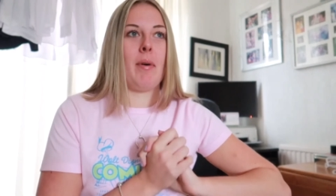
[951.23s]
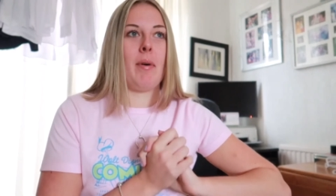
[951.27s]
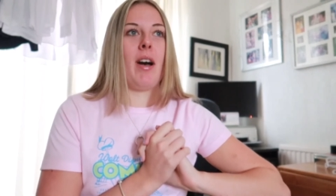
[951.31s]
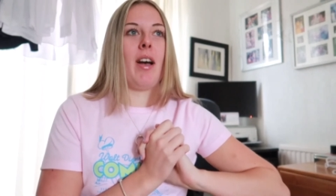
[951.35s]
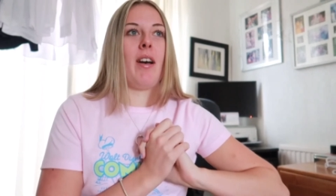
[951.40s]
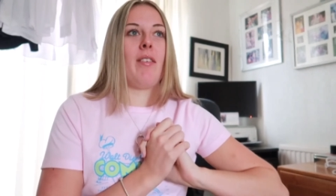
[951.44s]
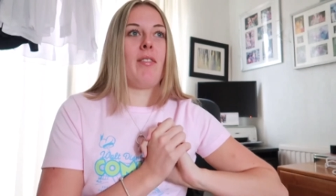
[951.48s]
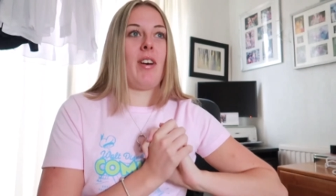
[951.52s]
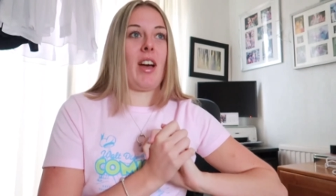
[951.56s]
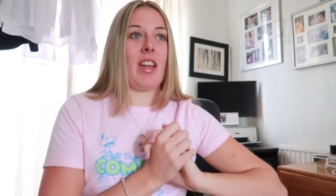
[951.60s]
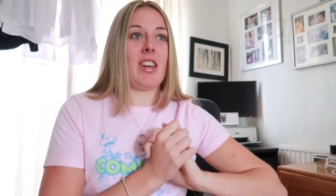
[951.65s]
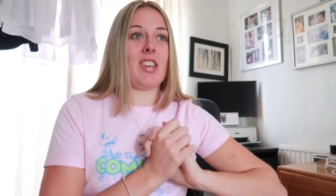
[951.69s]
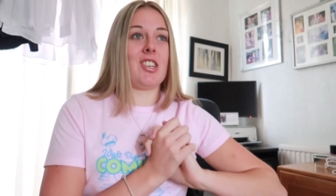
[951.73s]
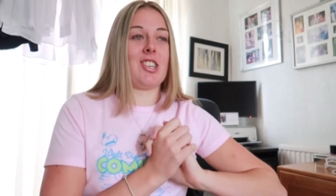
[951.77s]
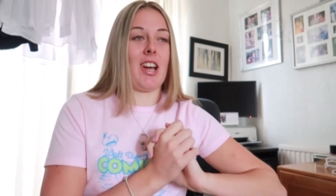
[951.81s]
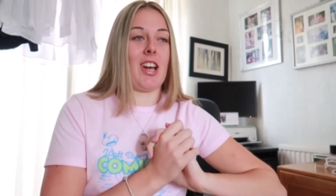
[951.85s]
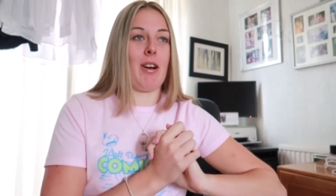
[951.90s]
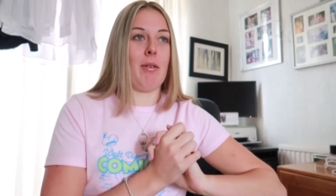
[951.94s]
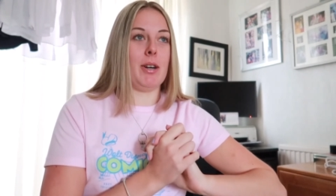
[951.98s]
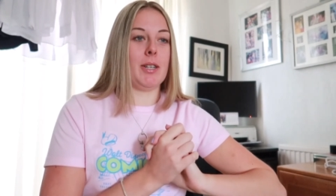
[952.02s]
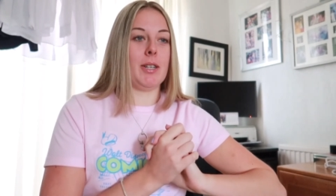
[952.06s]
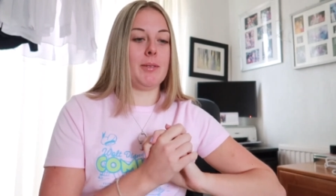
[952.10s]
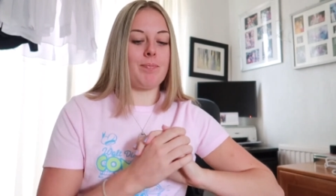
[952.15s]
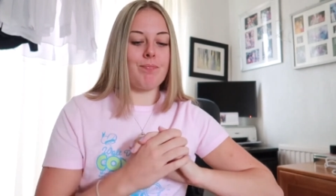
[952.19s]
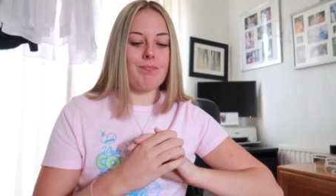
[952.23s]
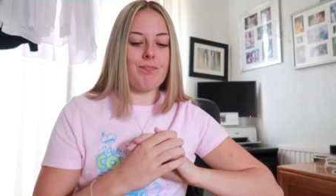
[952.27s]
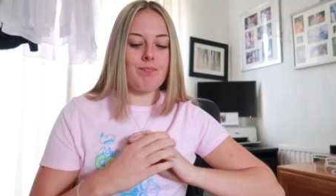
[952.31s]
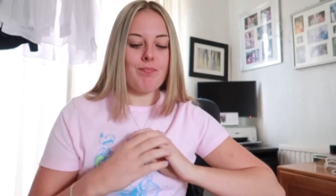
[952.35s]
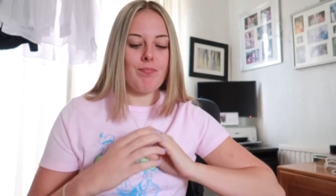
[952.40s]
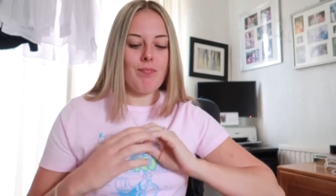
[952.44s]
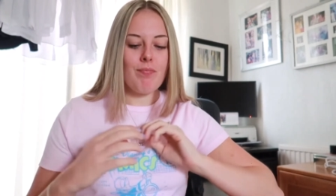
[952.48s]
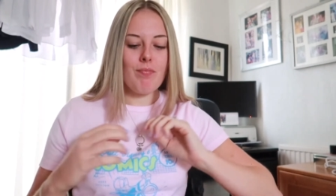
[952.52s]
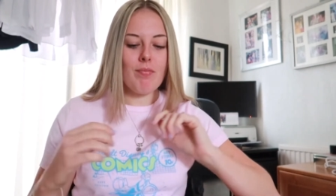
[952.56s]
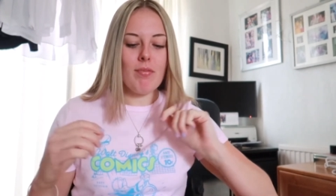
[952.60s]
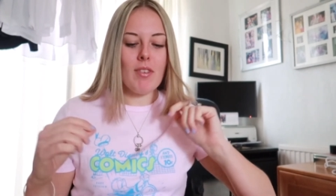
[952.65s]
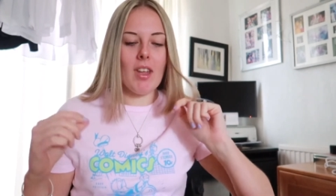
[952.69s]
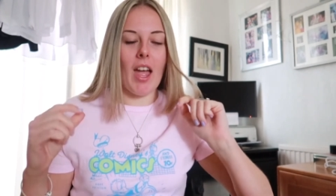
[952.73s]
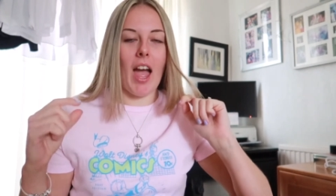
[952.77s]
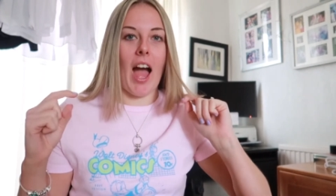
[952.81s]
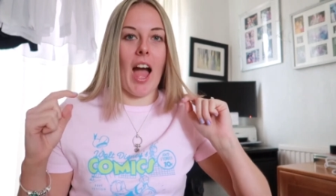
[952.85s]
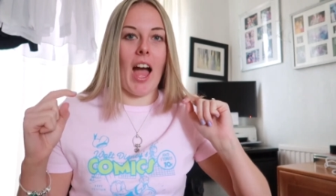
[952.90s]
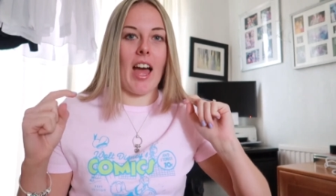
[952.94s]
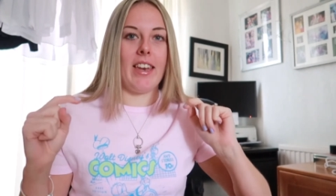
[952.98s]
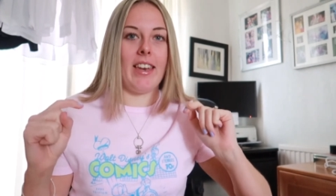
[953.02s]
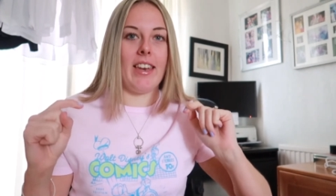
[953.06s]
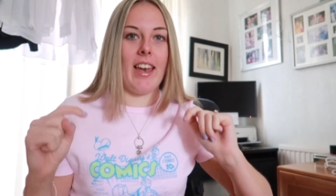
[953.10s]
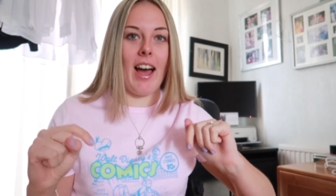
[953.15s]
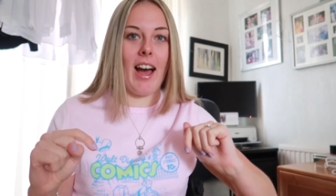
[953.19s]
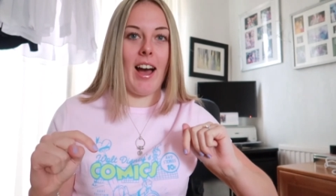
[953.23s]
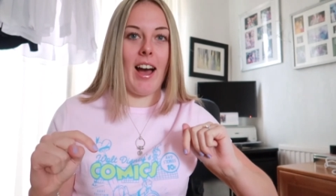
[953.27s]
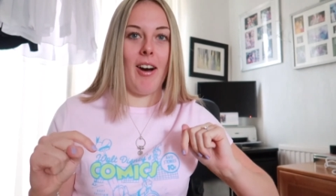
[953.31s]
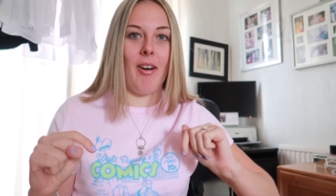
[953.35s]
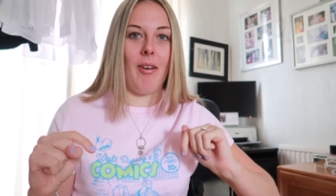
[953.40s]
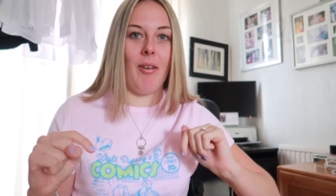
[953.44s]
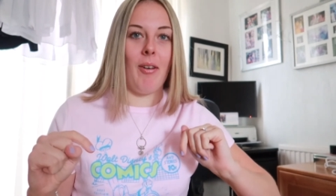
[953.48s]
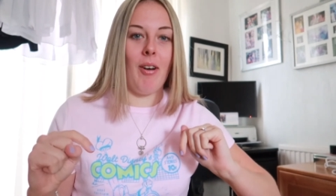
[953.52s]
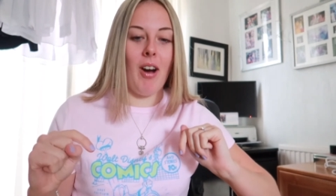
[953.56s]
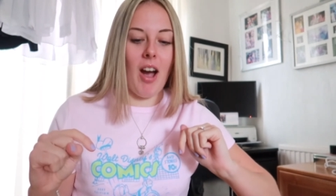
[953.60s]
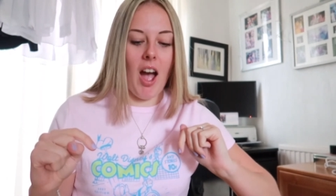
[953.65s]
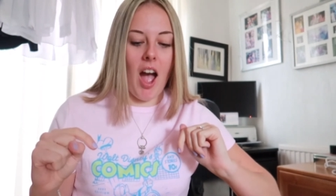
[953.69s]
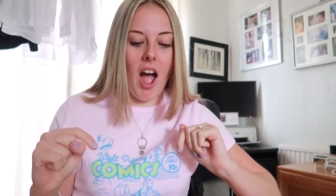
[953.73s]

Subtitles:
I have had a shower and now